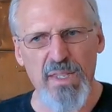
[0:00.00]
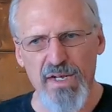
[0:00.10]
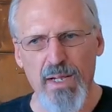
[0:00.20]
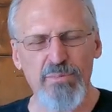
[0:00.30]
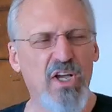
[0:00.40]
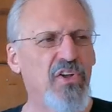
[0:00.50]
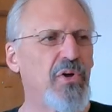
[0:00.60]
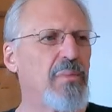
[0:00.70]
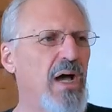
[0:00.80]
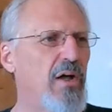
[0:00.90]
and I'm
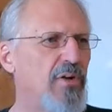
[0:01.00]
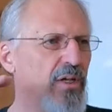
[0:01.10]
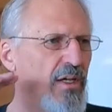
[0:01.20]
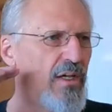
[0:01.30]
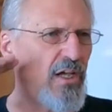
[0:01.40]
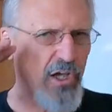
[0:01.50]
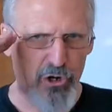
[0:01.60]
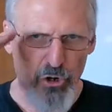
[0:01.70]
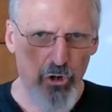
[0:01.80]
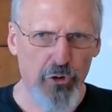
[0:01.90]
talking about
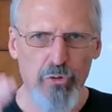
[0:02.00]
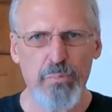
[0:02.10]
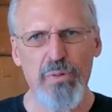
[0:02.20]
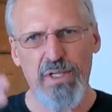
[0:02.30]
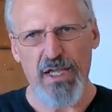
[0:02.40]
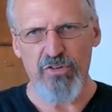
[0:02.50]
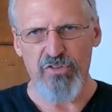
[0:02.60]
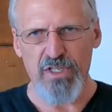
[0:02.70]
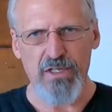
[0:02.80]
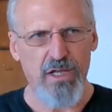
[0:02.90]
an earned
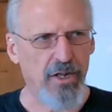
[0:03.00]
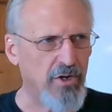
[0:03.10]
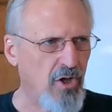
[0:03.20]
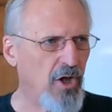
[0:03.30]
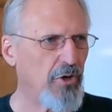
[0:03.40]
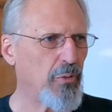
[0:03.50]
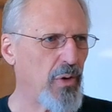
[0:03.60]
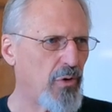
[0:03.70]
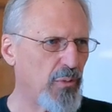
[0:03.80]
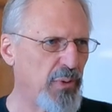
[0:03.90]
PhD, not an
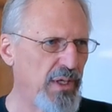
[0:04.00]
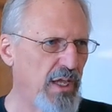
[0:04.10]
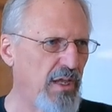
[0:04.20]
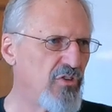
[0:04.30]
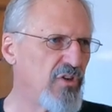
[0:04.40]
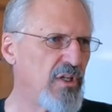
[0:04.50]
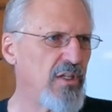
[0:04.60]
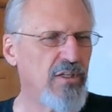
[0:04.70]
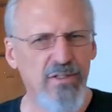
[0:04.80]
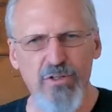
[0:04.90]
honorary
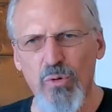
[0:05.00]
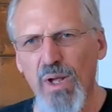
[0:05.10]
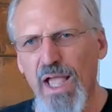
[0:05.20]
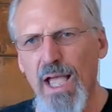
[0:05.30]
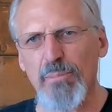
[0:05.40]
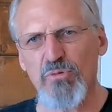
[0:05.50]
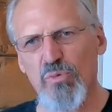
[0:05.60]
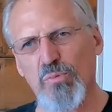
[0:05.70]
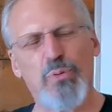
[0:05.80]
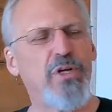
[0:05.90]
PhD, you know what happens
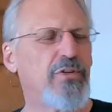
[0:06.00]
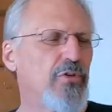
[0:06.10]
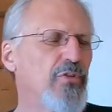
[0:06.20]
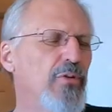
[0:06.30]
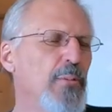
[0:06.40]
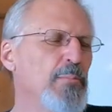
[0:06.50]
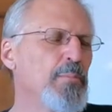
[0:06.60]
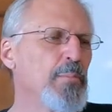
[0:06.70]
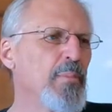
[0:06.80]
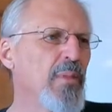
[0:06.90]
with preachers?
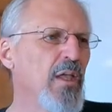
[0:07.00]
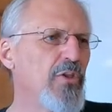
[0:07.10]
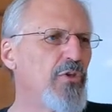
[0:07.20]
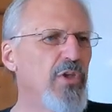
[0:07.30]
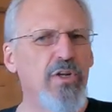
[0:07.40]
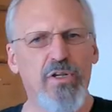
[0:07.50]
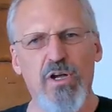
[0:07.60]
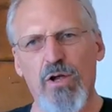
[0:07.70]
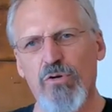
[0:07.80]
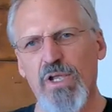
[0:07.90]
You get a
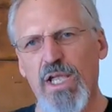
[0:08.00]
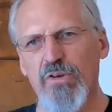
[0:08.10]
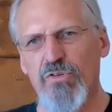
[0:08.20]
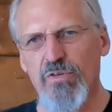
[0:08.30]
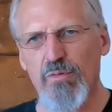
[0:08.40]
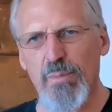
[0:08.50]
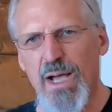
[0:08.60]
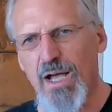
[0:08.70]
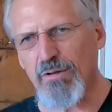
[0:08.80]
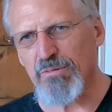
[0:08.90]
congregation of
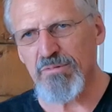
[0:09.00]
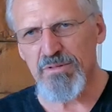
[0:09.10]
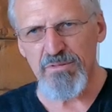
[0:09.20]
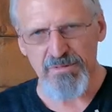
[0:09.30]
about